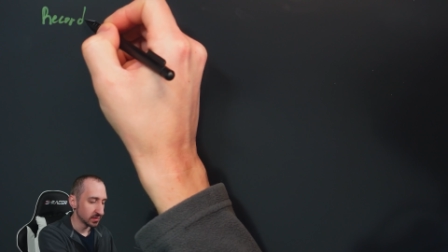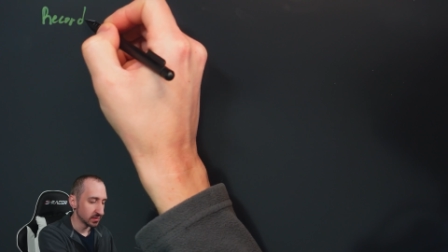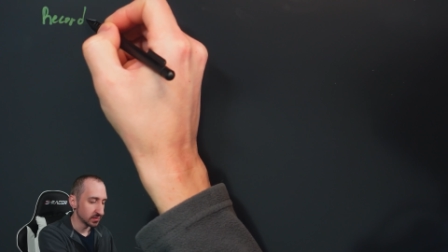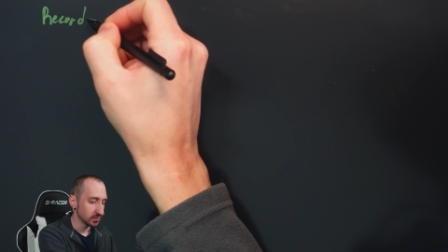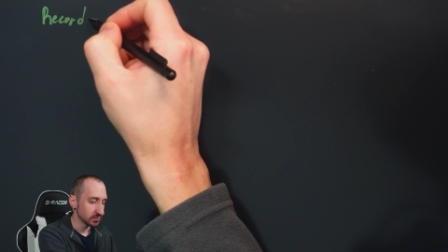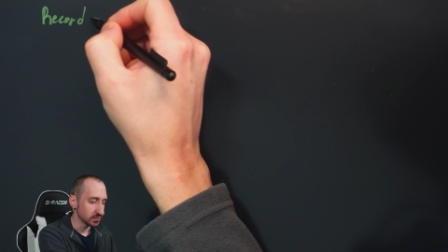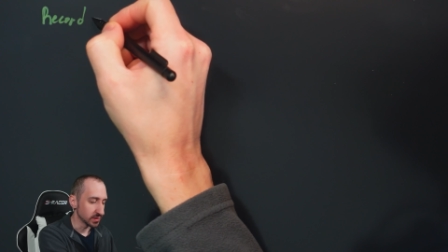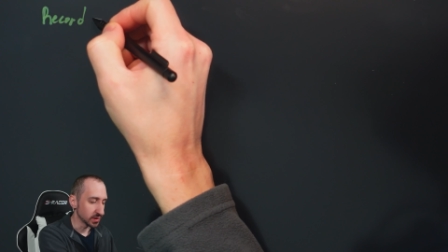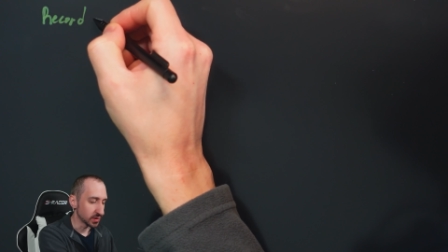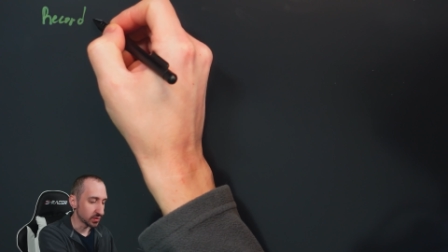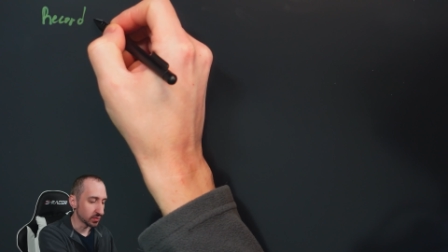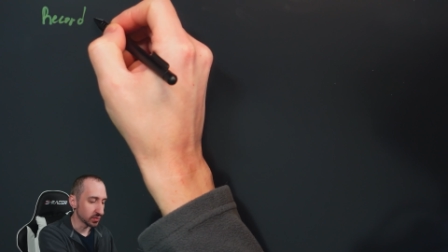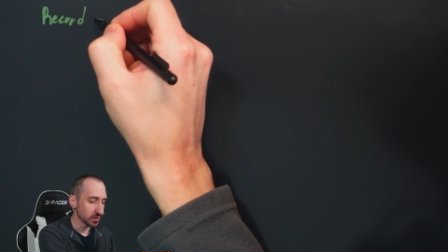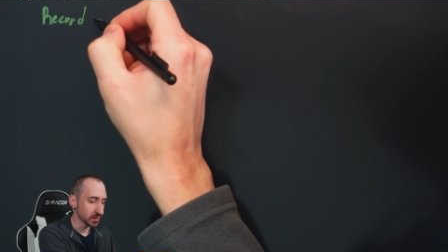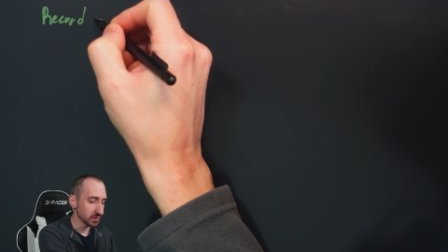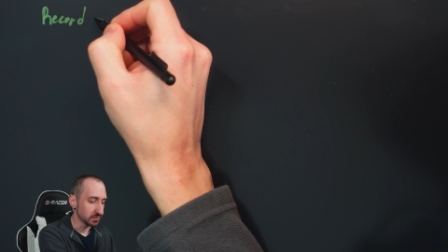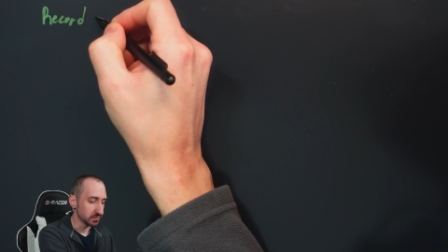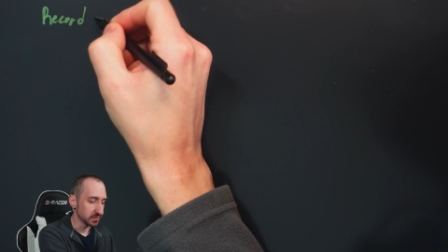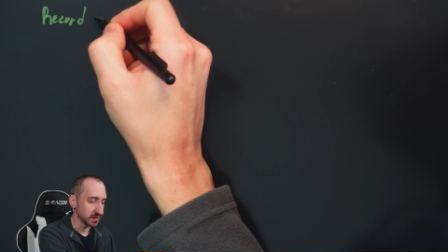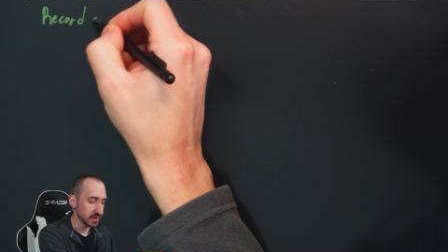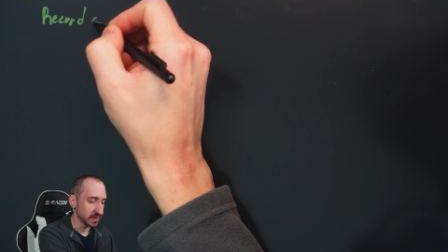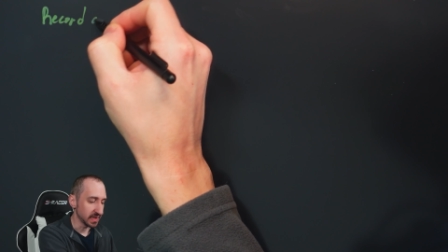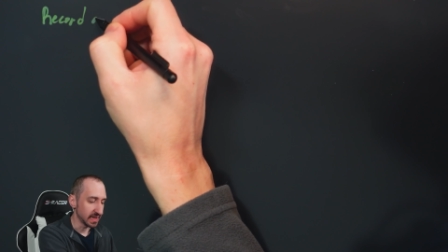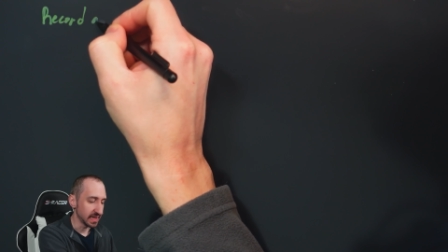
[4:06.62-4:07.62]
record a
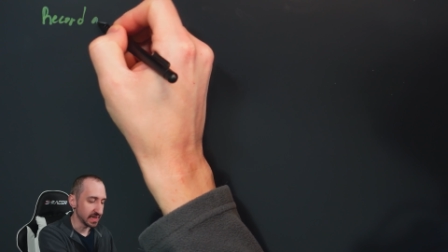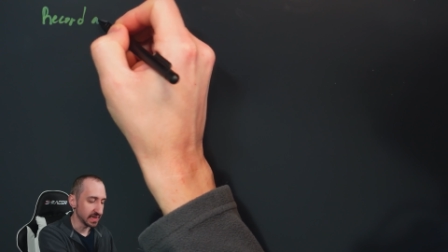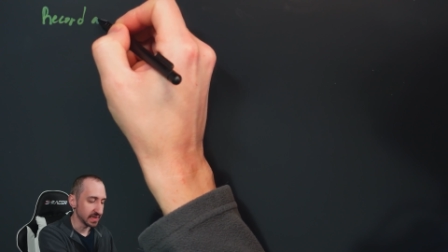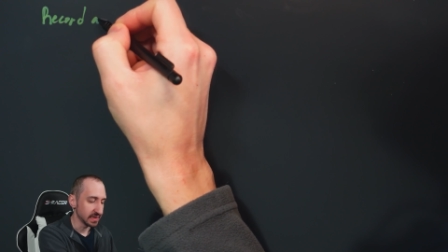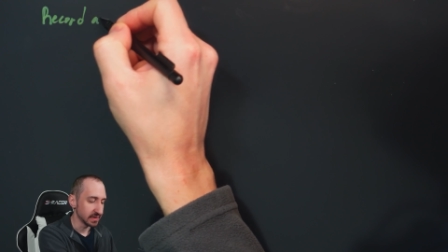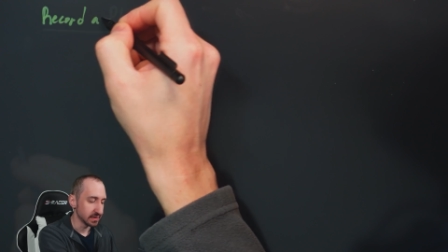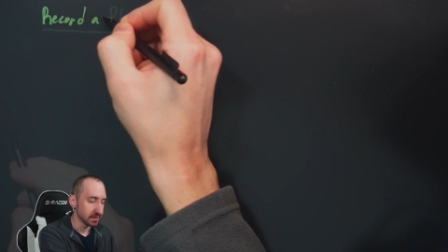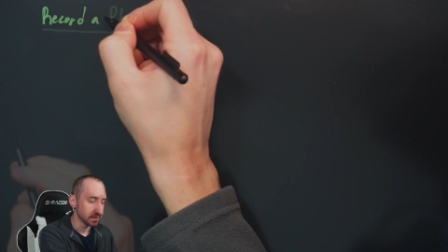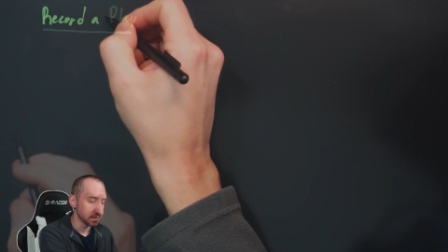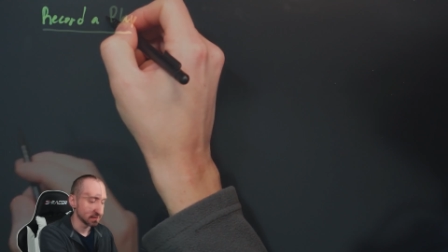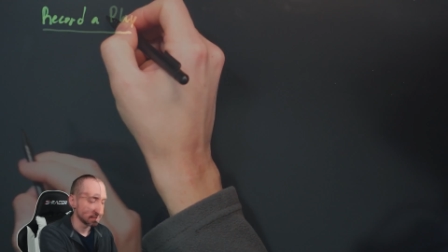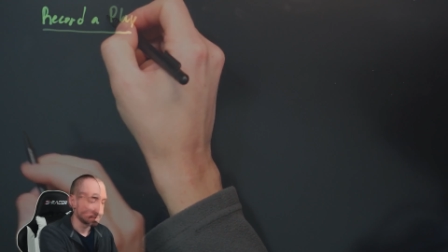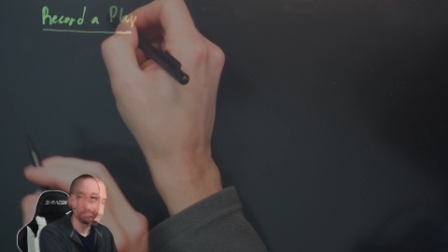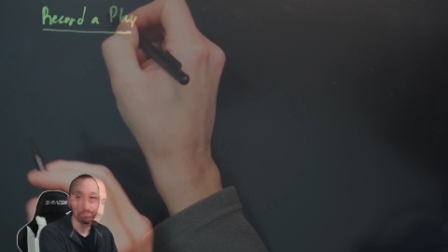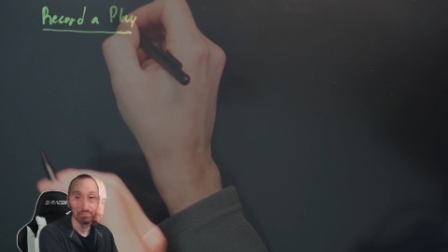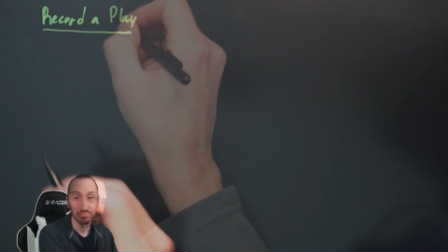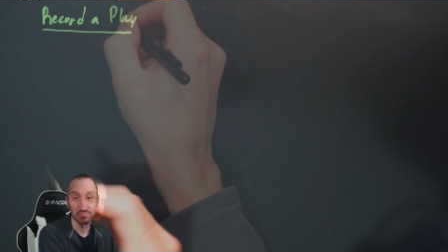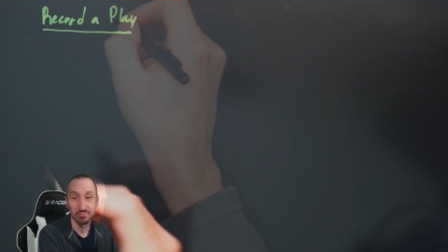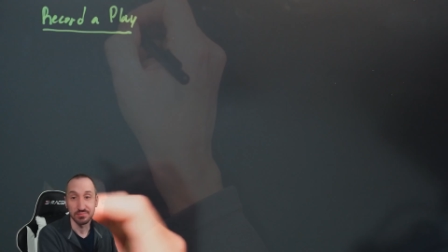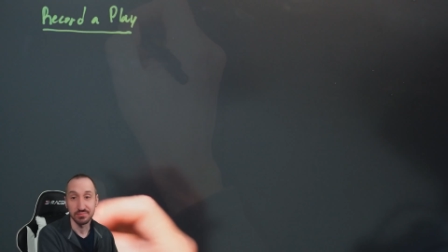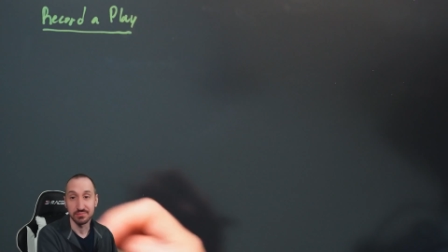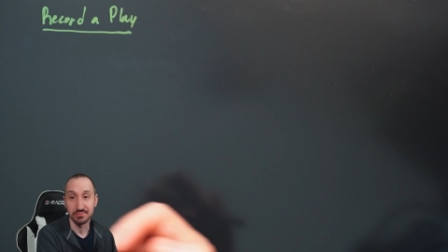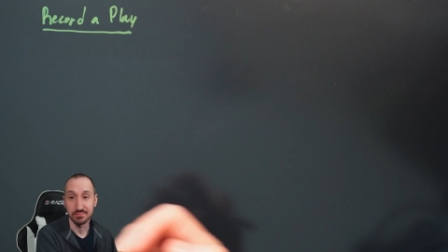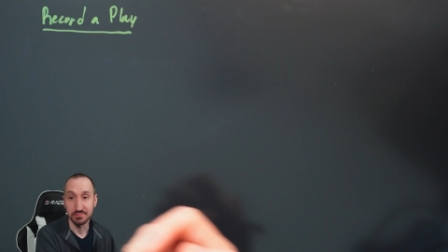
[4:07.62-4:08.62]
play.
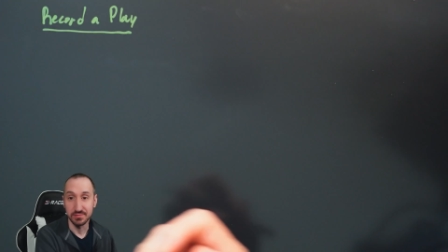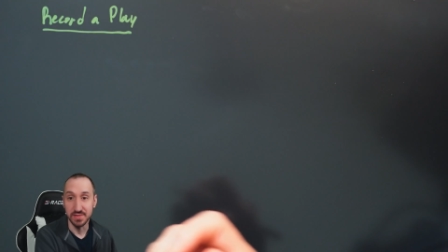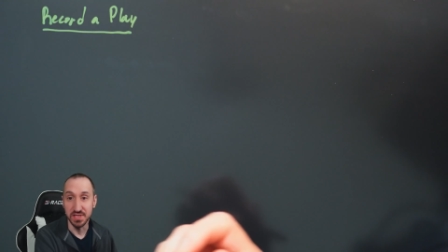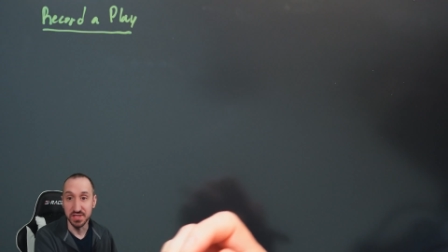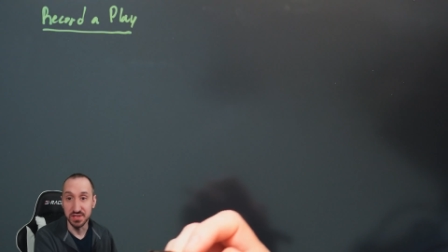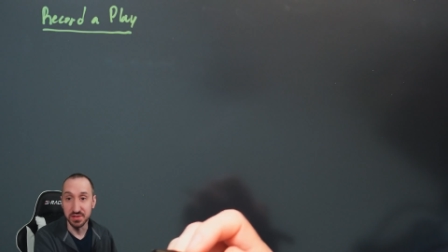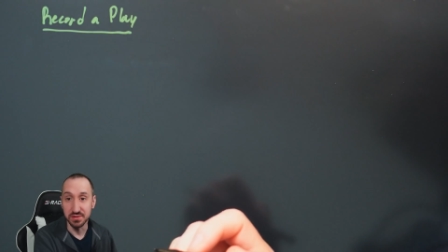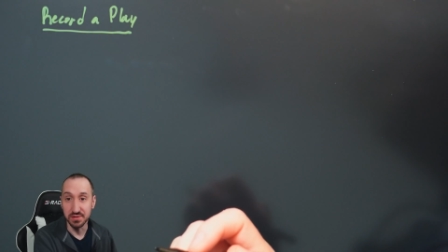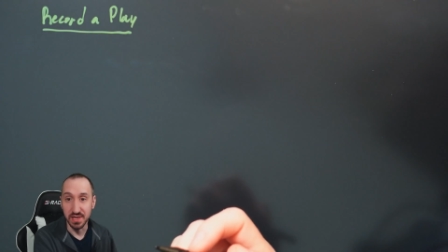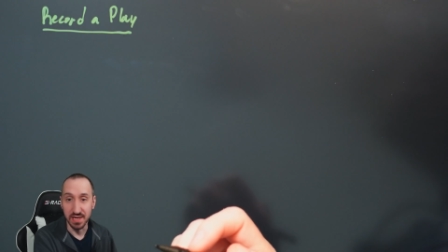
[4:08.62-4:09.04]
To do